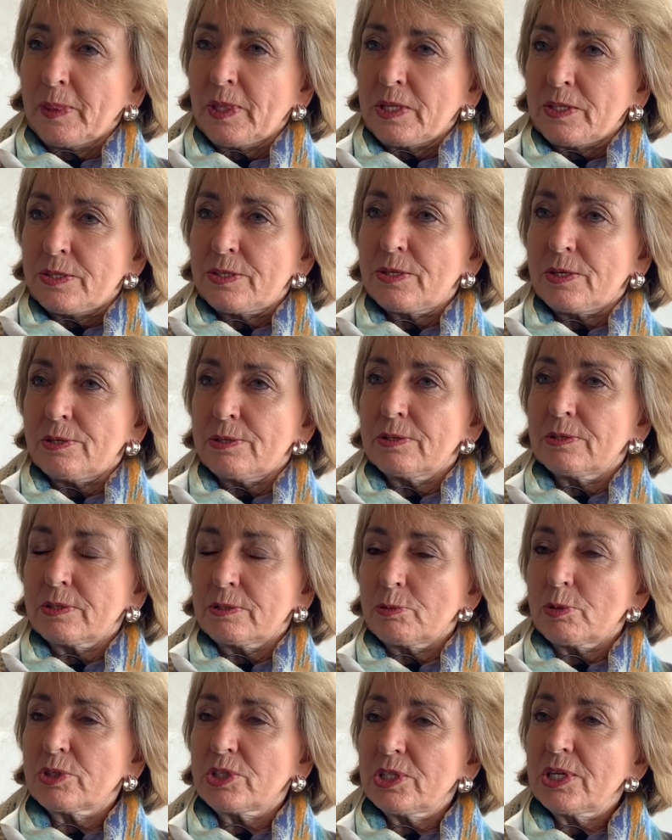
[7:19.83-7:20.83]
So it
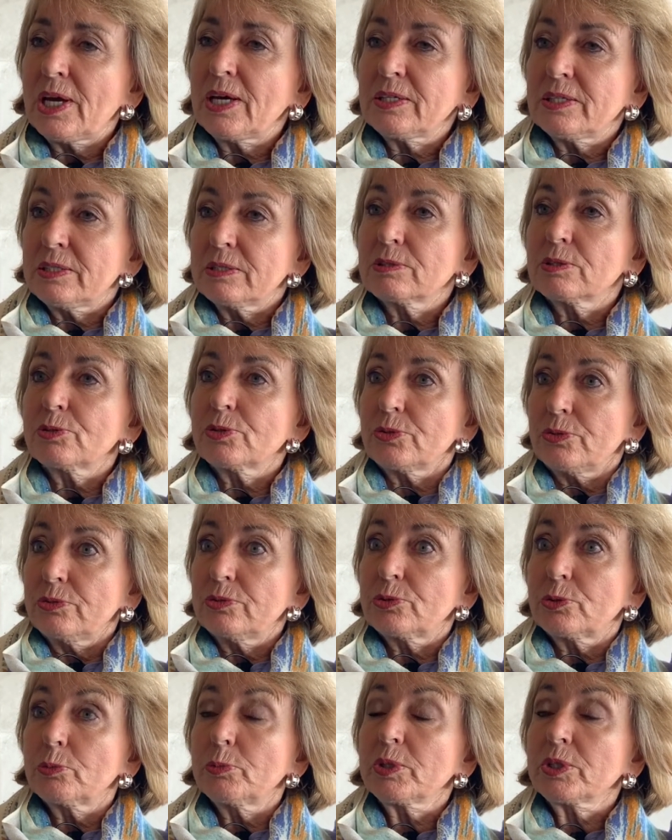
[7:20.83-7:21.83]
wasn't ideal
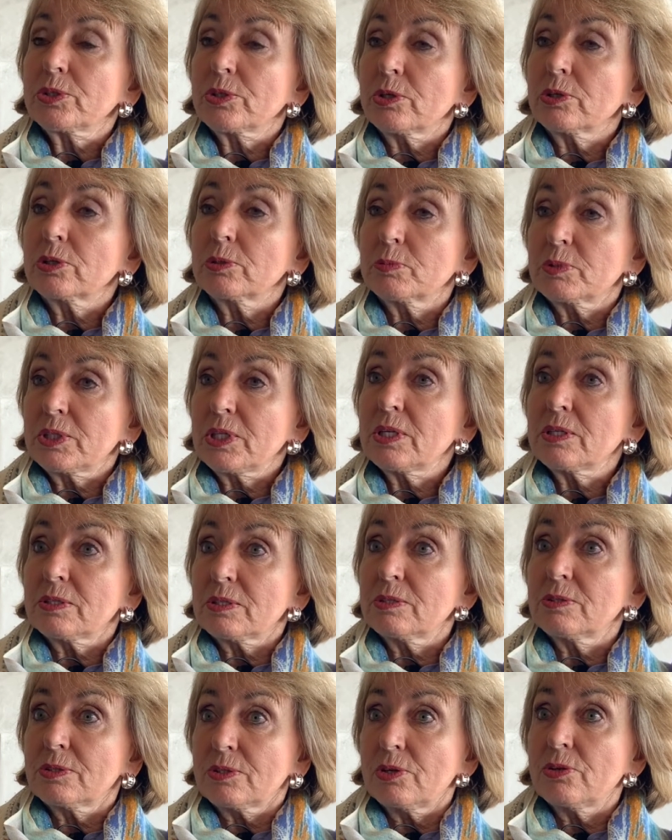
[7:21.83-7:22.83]
swimming
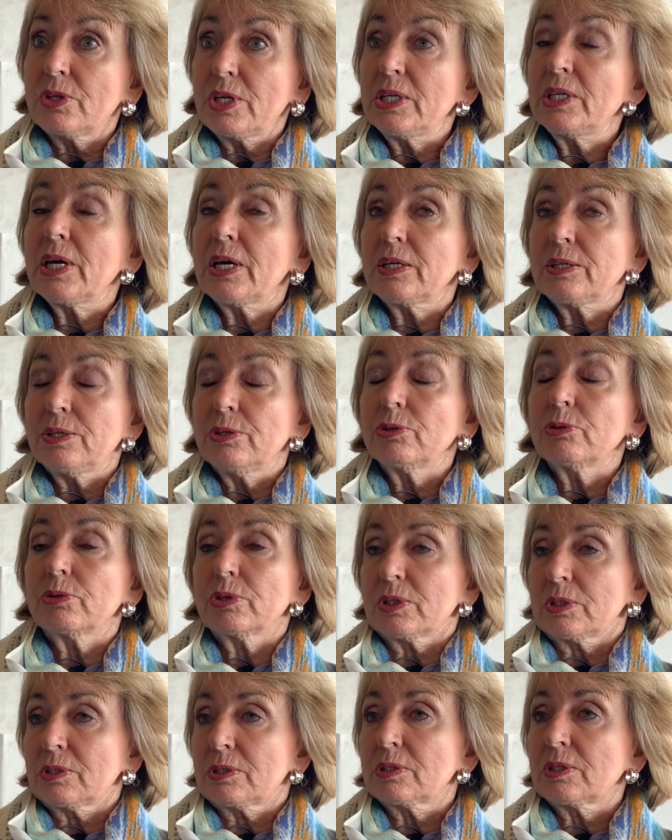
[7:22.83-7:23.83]
circumstances. So then I knew
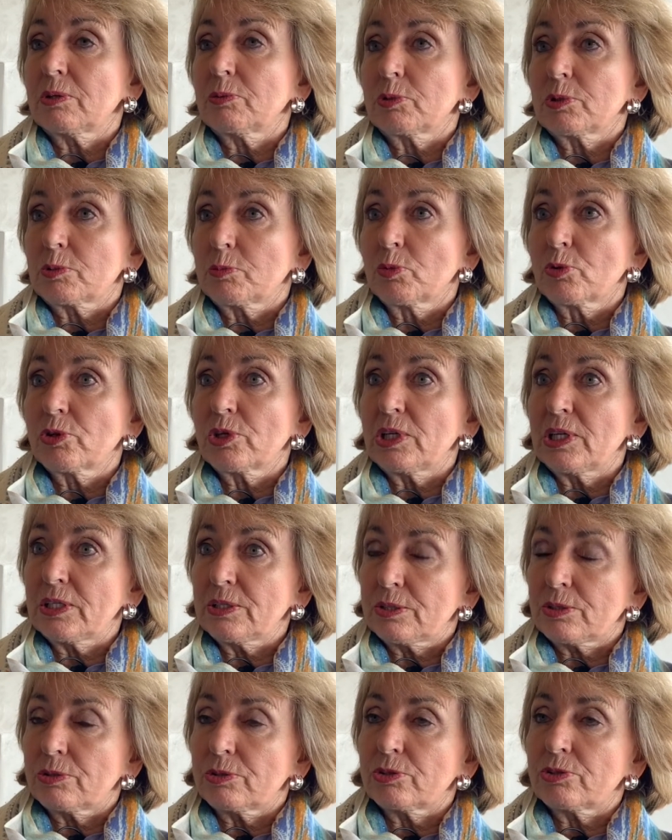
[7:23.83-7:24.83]
that I was more or
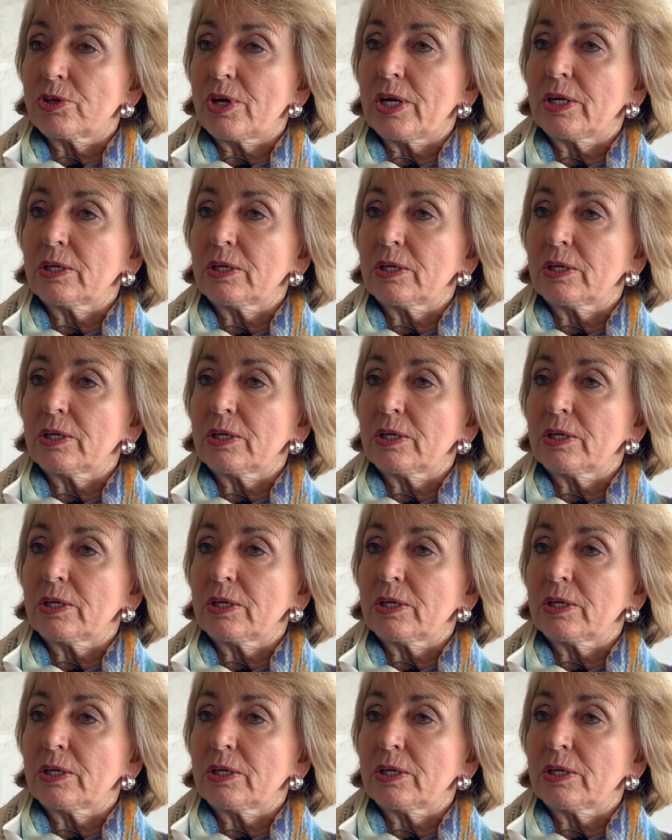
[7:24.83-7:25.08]
less on track.